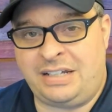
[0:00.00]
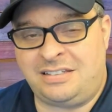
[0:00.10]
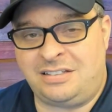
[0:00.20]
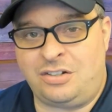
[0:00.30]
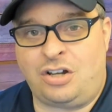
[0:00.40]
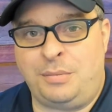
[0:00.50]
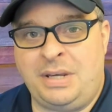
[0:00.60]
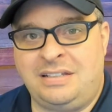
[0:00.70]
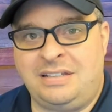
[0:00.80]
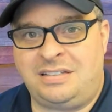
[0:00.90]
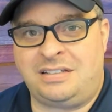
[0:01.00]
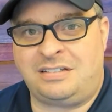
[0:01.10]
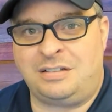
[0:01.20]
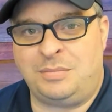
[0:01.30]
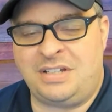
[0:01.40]
It's an automated
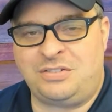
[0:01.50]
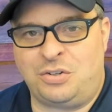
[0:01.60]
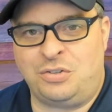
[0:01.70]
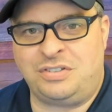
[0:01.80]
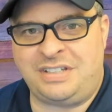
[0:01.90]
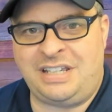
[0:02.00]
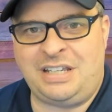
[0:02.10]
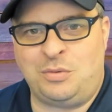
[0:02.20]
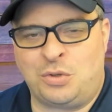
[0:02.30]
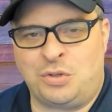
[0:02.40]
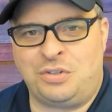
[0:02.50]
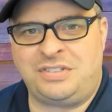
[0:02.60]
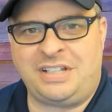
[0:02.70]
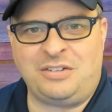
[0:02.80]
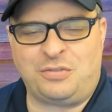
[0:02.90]
system that turns
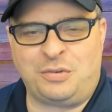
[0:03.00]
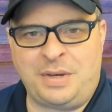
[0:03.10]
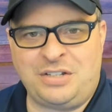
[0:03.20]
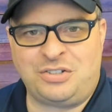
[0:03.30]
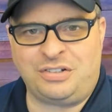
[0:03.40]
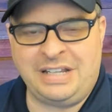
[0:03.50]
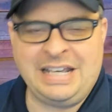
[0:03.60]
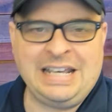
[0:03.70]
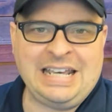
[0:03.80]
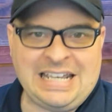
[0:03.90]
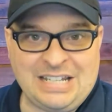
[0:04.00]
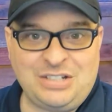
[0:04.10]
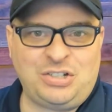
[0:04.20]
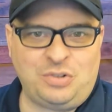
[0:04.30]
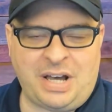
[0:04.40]
keywords and information
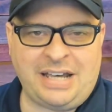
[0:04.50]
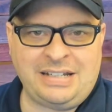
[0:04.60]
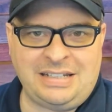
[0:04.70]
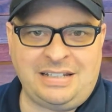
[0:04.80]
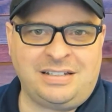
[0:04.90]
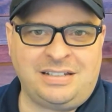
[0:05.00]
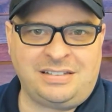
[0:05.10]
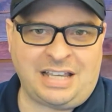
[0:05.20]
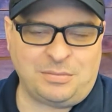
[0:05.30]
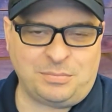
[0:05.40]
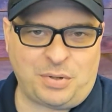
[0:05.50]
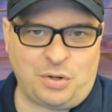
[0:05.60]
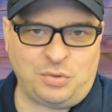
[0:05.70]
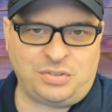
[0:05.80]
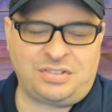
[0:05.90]
into ideas and
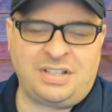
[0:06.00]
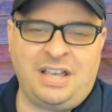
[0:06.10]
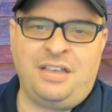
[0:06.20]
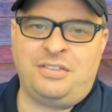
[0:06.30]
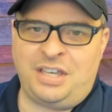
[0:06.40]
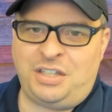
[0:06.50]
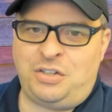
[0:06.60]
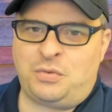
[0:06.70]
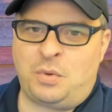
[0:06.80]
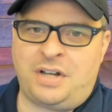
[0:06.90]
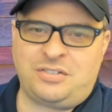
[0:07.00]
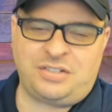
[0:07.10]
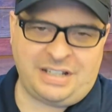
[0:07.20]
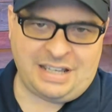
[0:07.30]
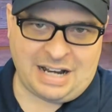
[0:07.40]
posts. Thank you for
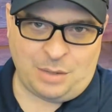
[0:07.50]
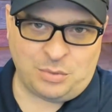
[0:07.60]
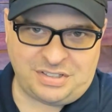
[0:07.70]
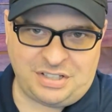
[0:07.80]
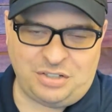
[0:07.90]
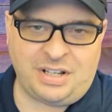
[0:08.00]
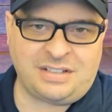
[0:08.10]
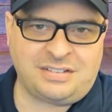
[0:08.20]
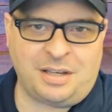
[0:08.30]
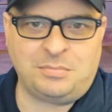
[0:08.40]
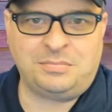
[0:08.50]
watching, and I will see you next time.